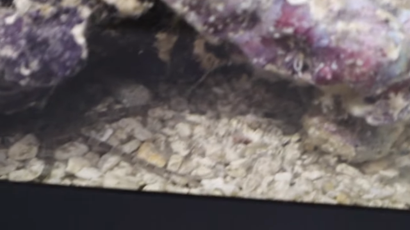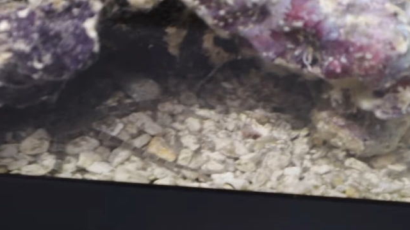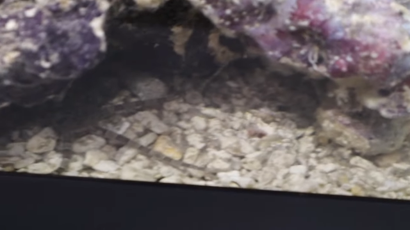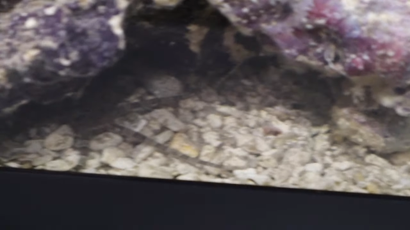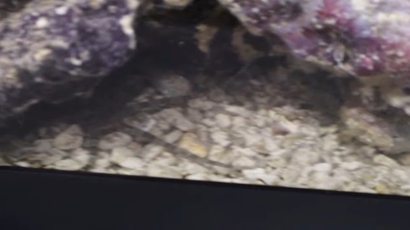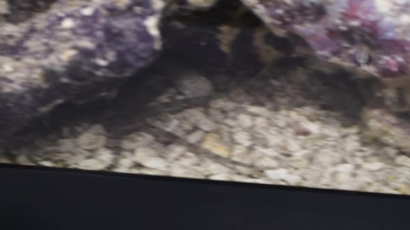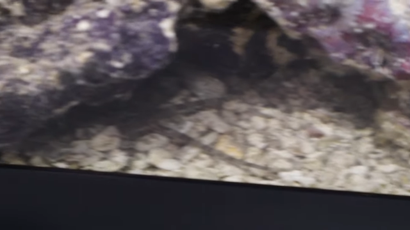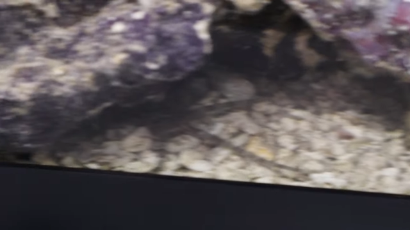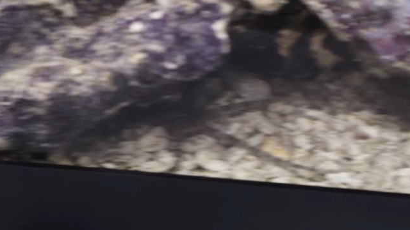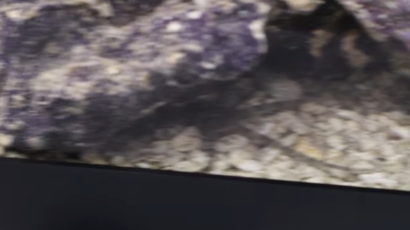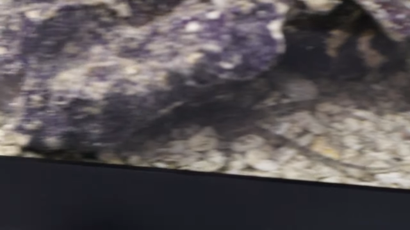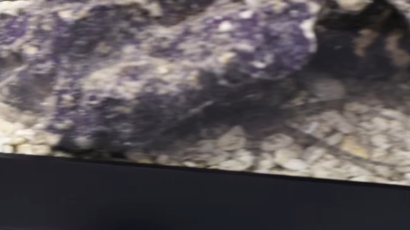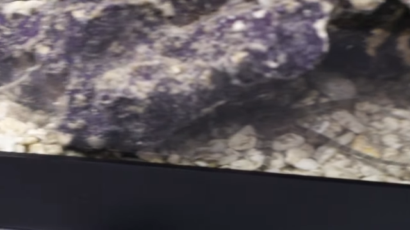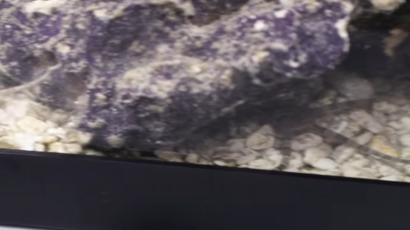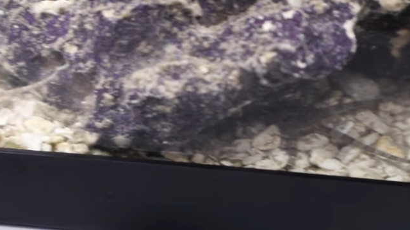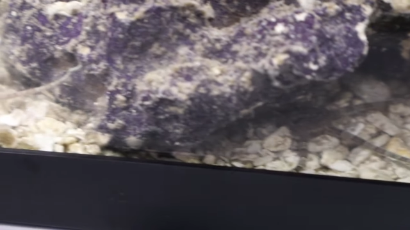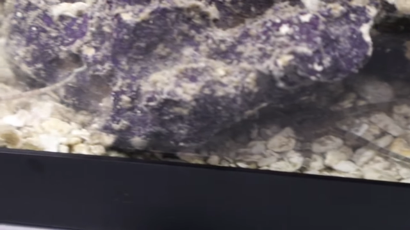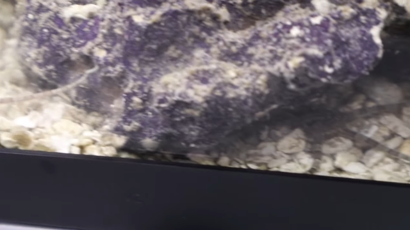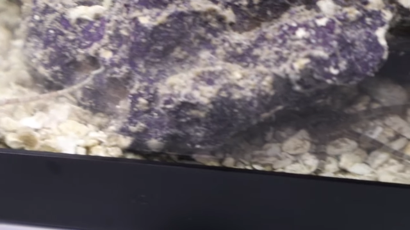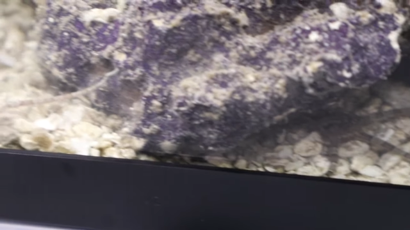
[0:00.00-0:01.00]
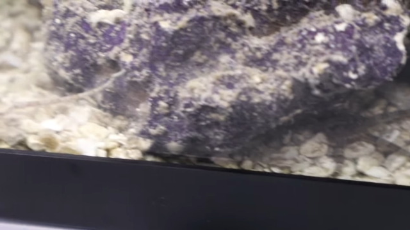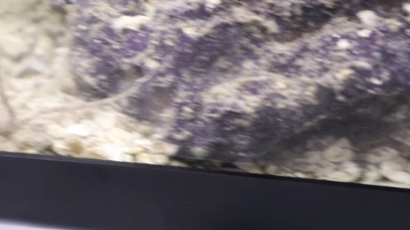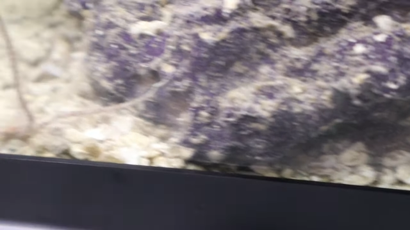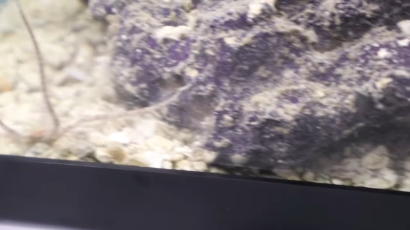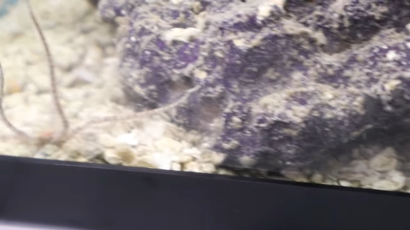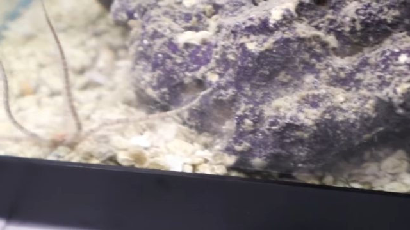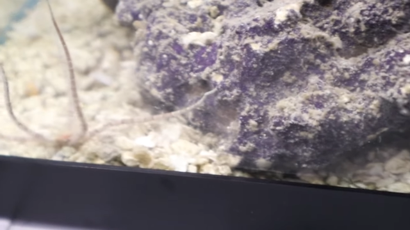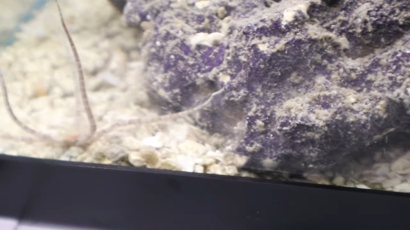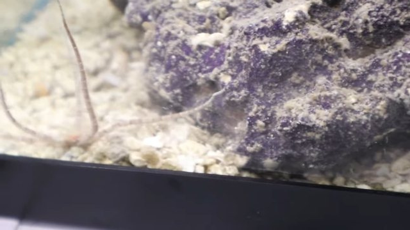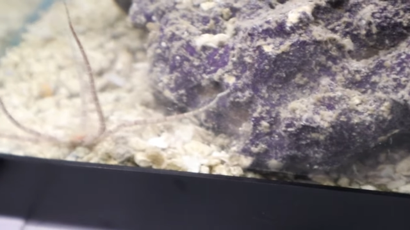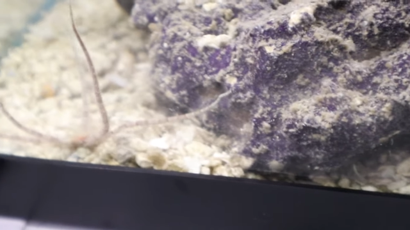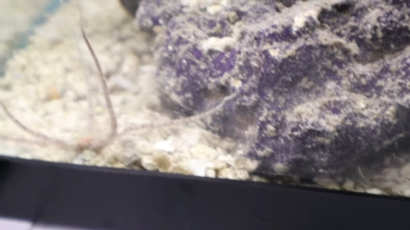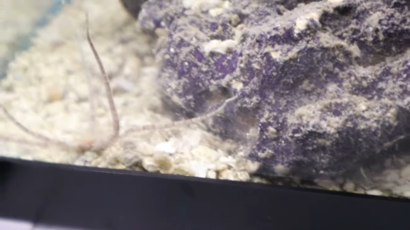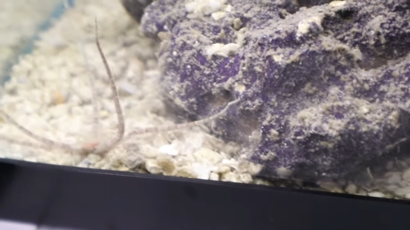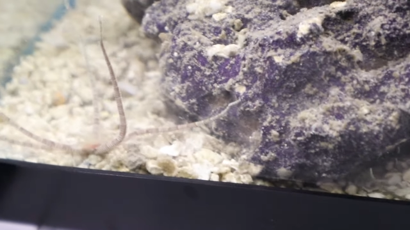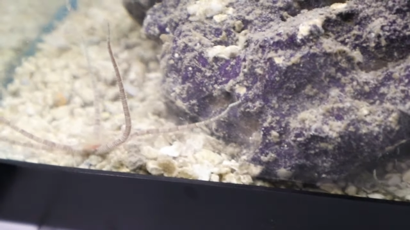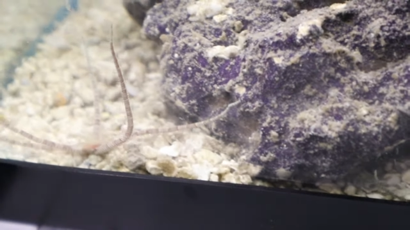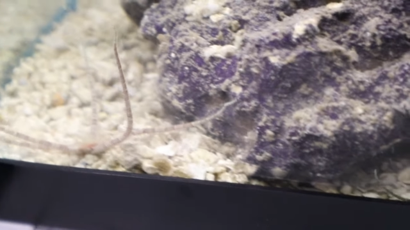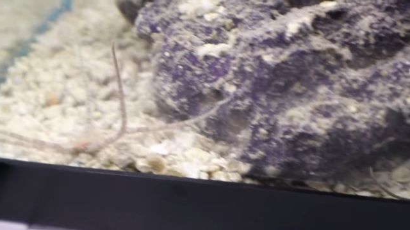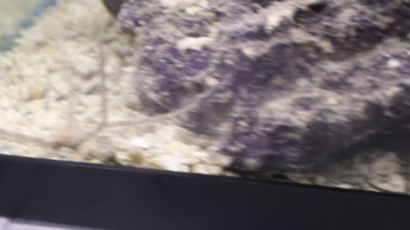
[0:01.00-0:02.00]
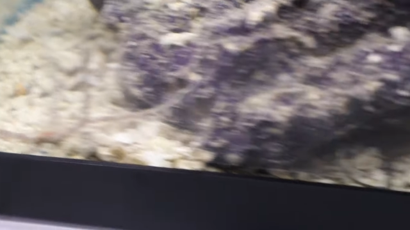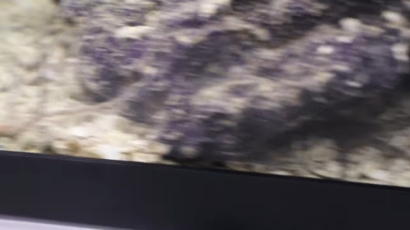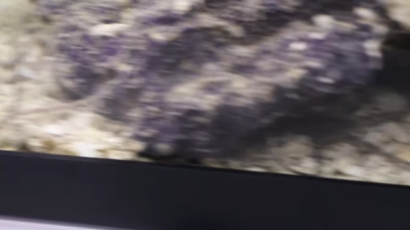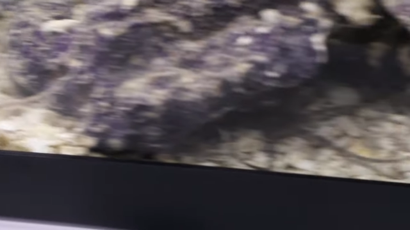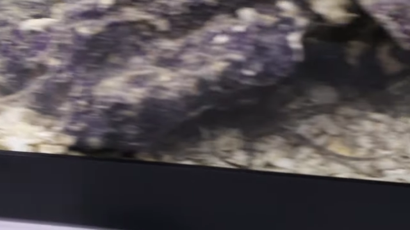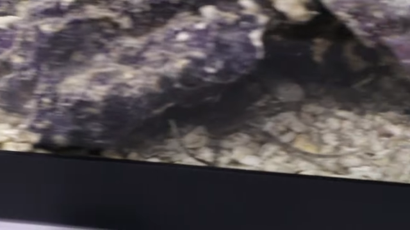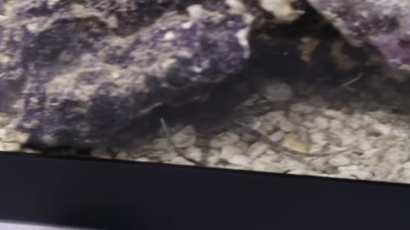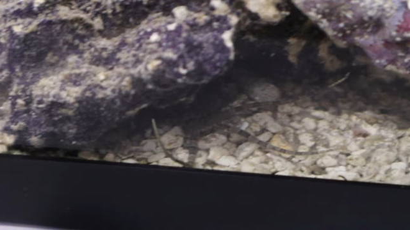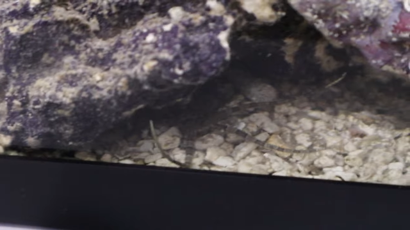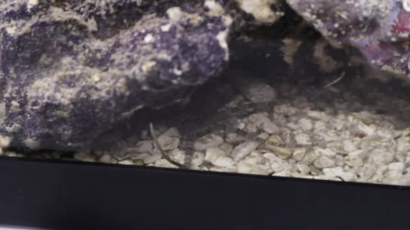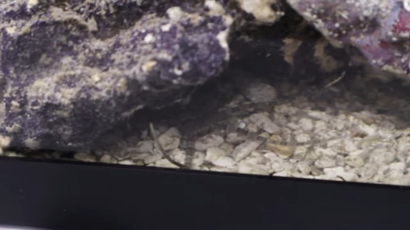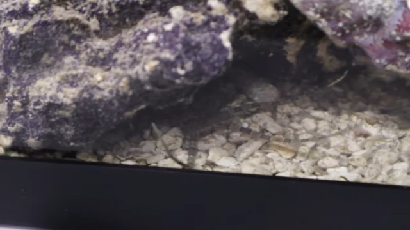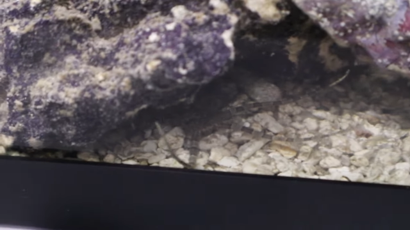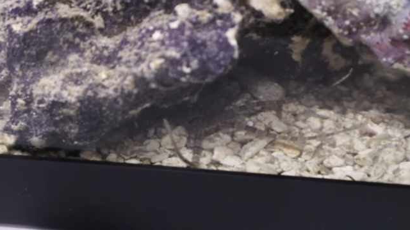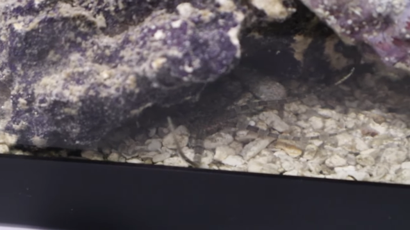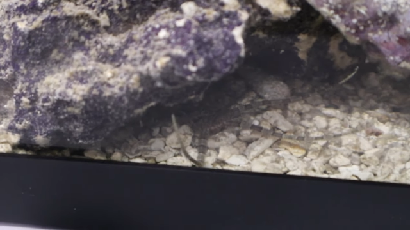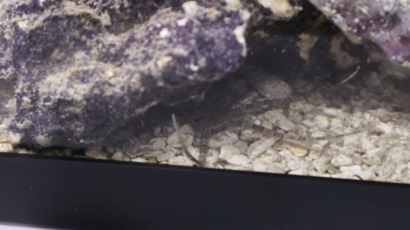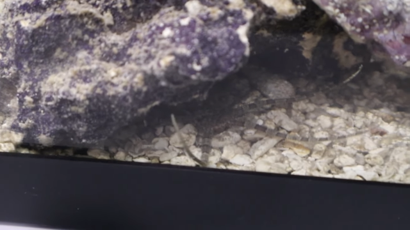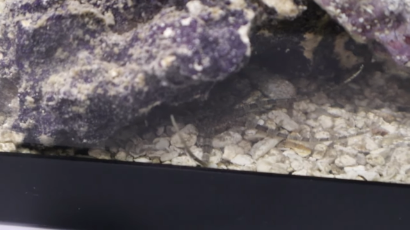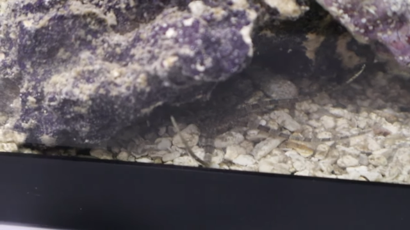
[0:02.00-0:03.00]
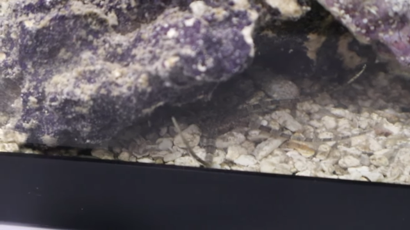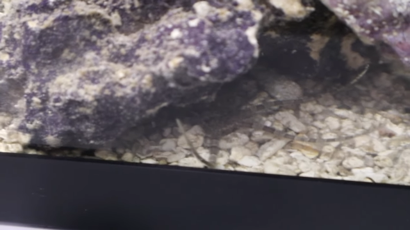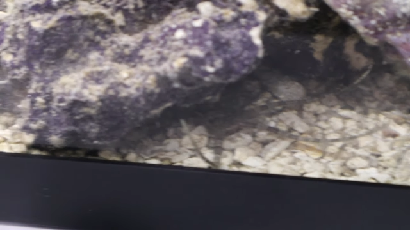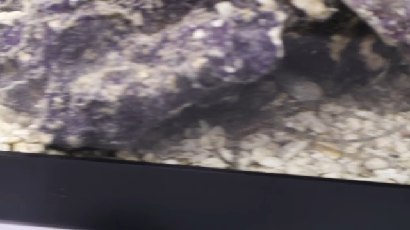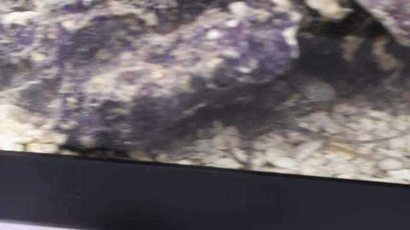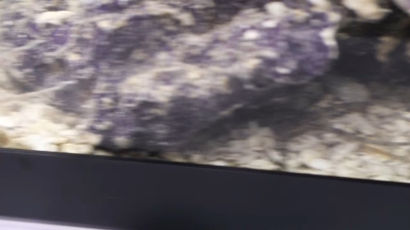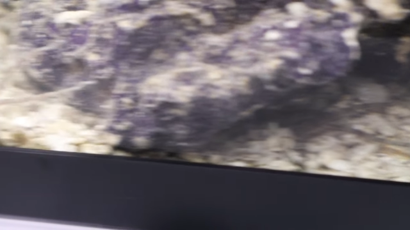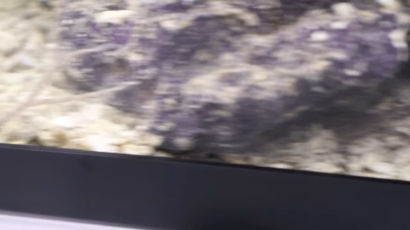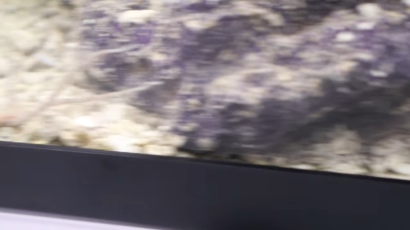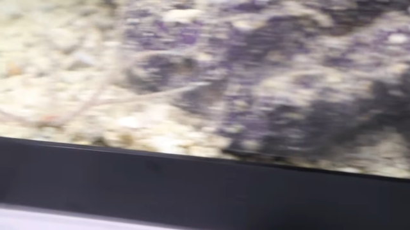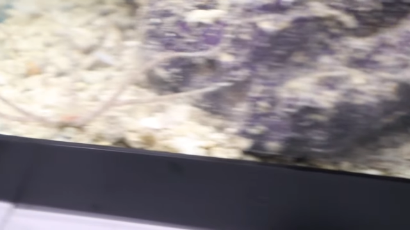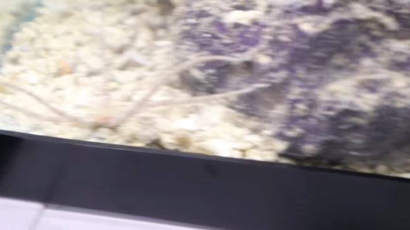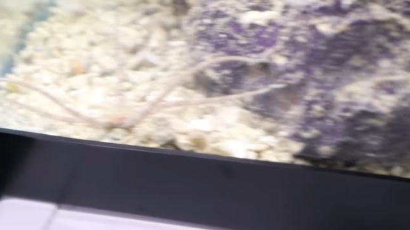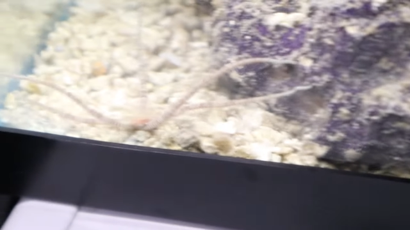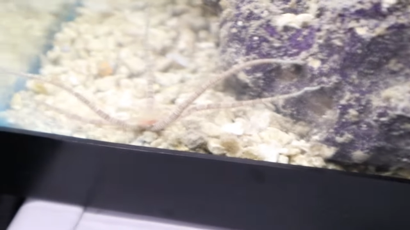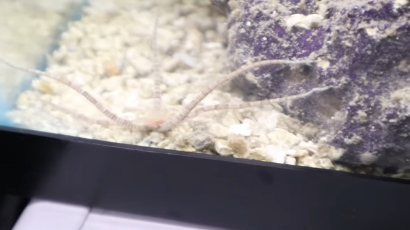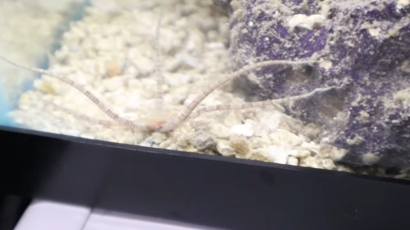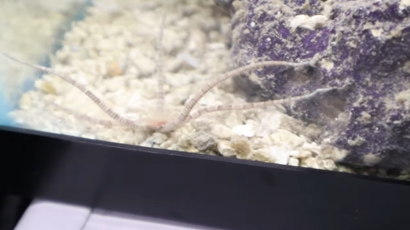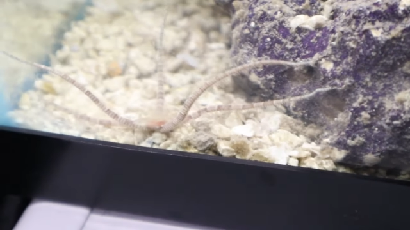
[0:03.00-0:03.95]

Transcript: (no speaker visible)